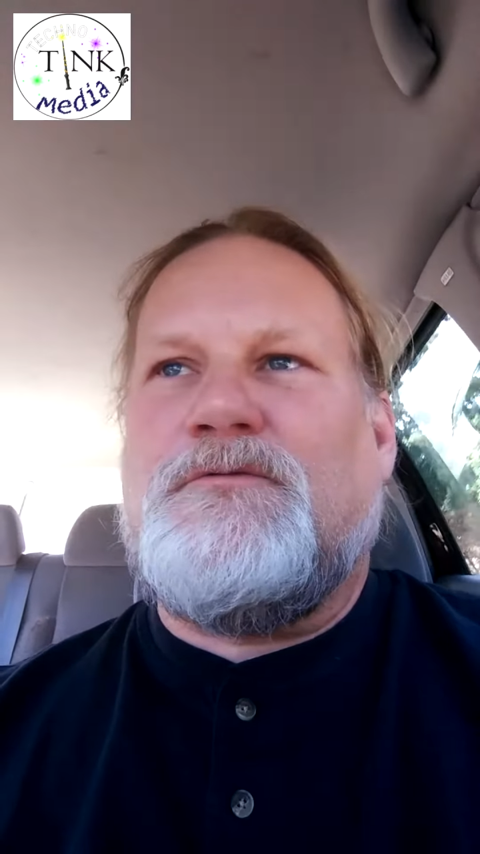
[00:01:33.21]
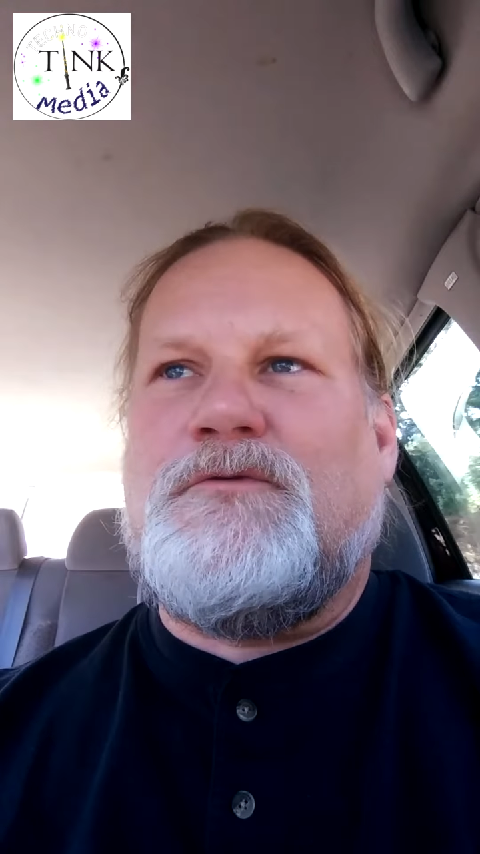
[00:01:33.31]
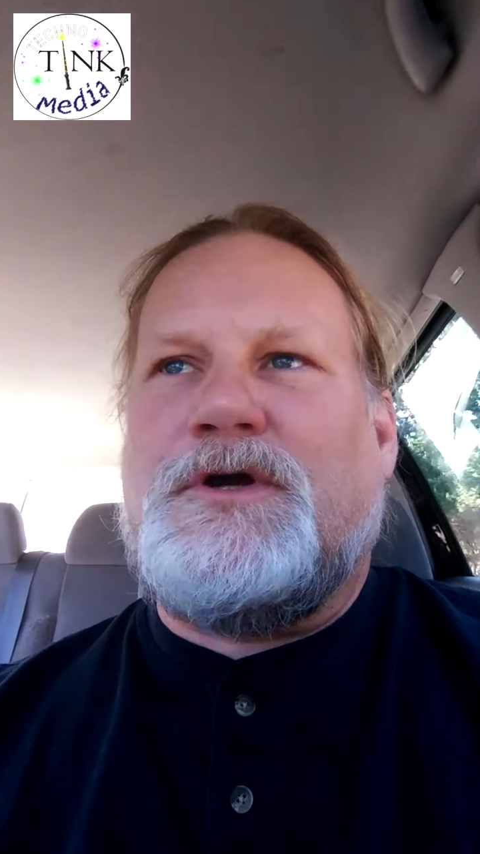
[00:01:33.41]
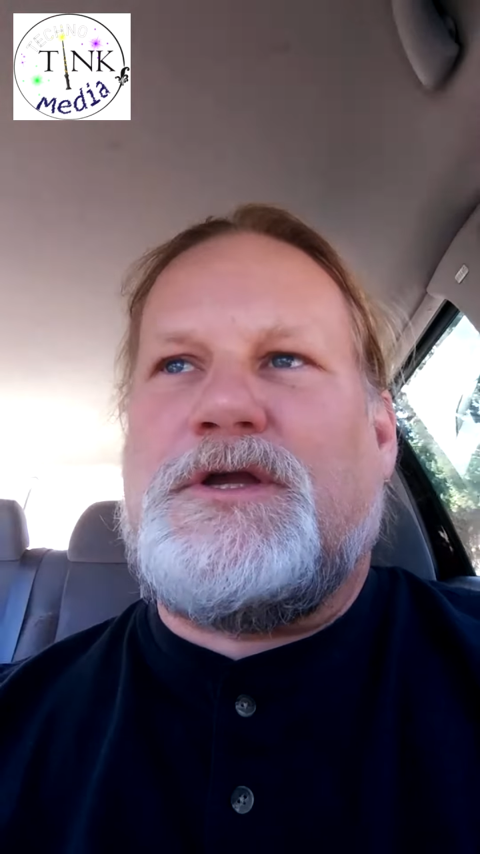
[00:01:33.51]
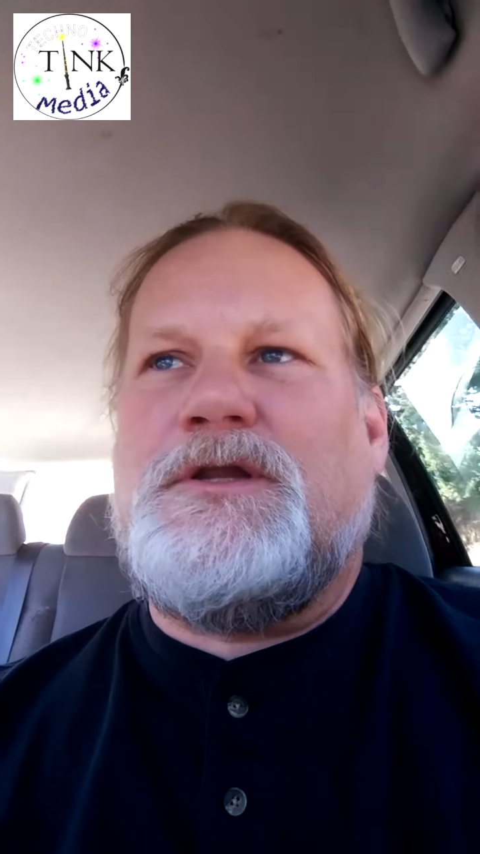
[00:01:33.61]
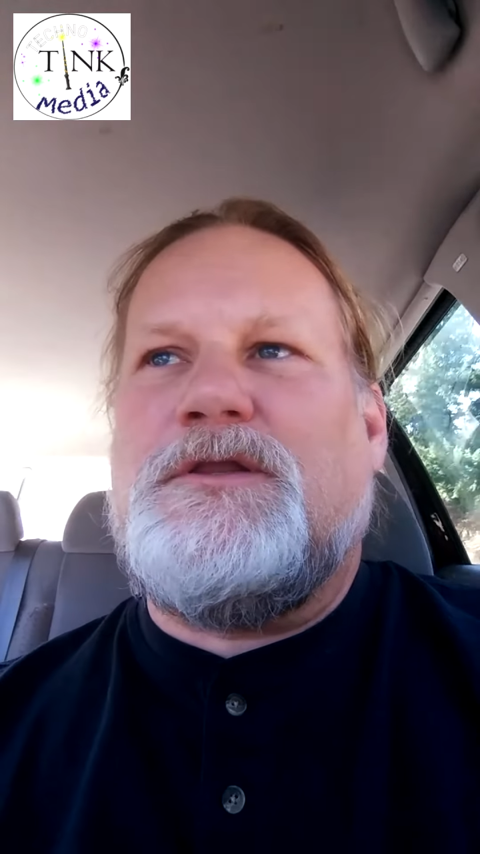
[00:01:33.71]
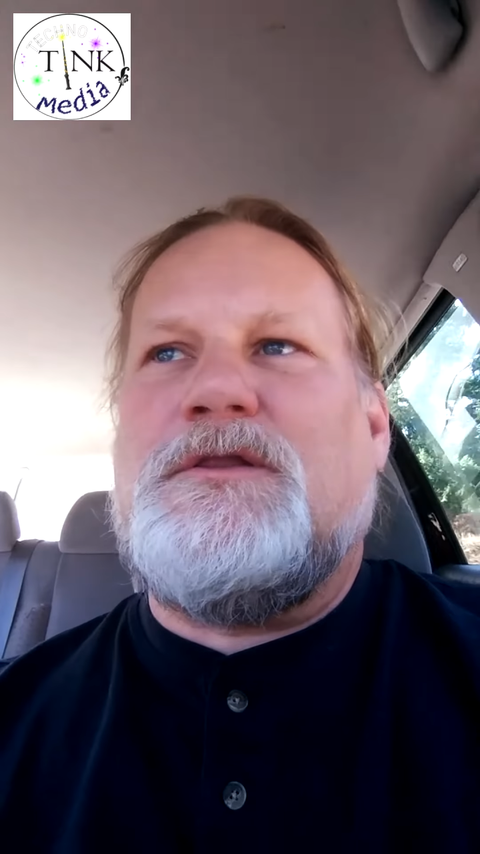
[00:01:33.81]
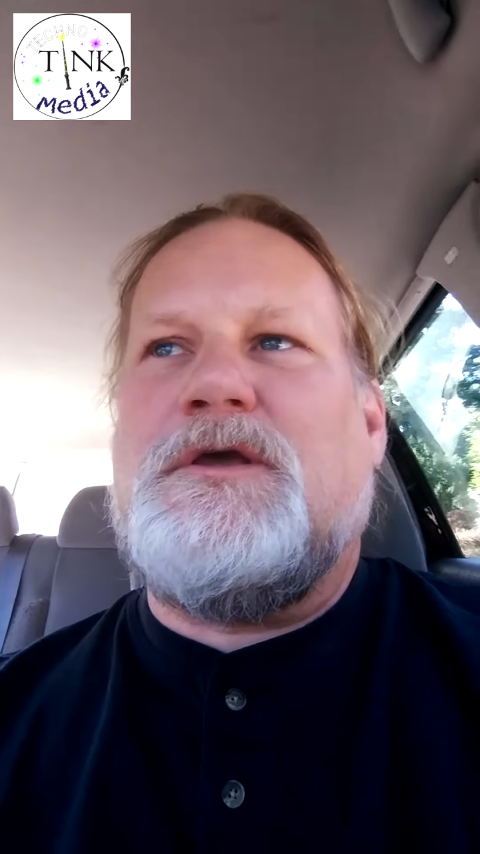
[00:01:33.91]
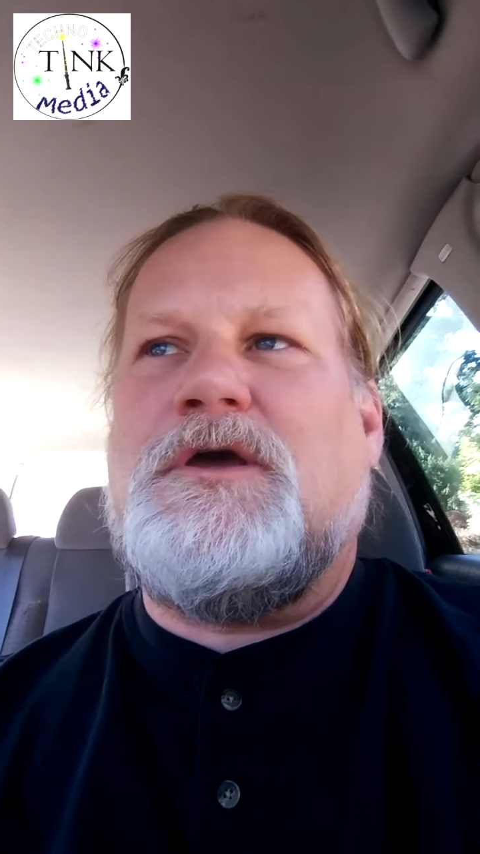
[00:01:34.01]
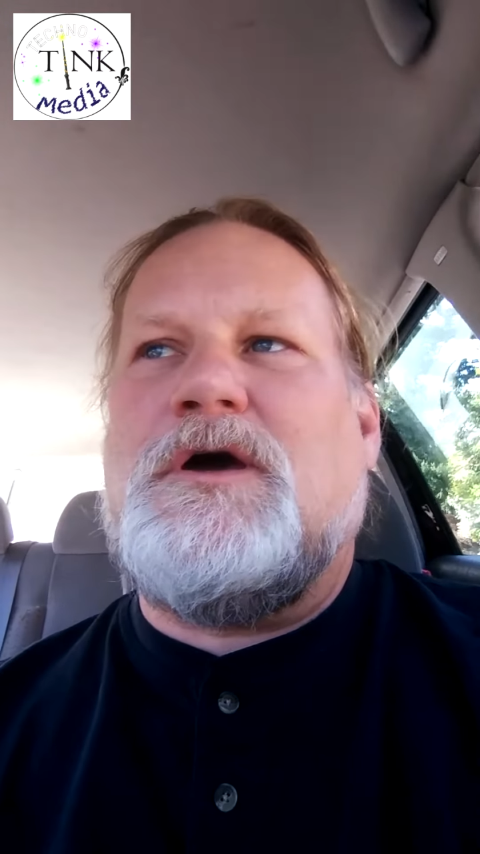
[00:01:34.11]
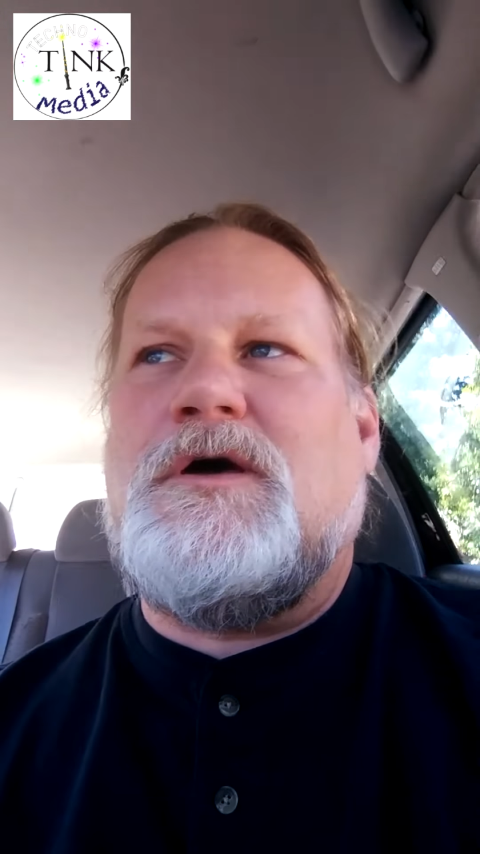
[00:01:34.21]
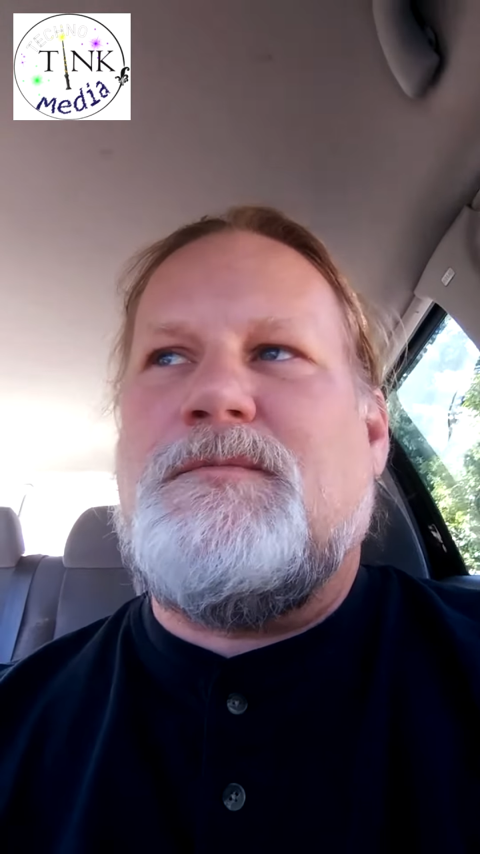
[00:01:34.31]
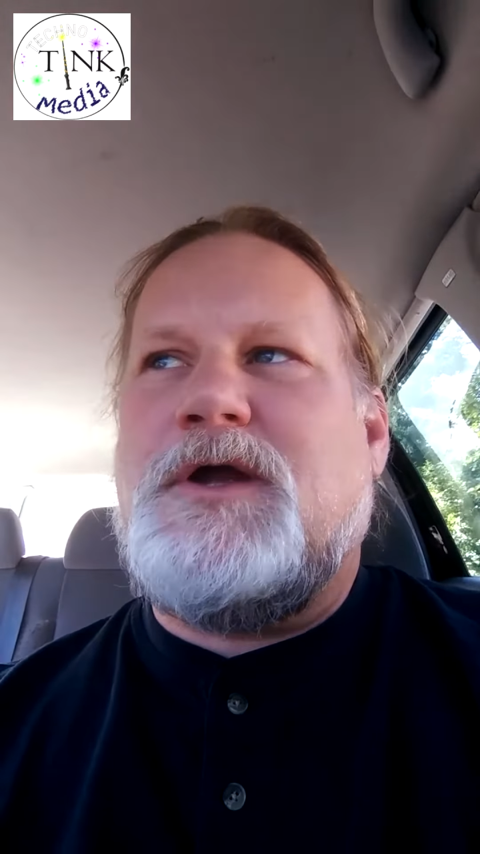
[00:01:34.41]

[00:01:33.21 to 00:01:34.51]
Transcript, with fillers: working in the um,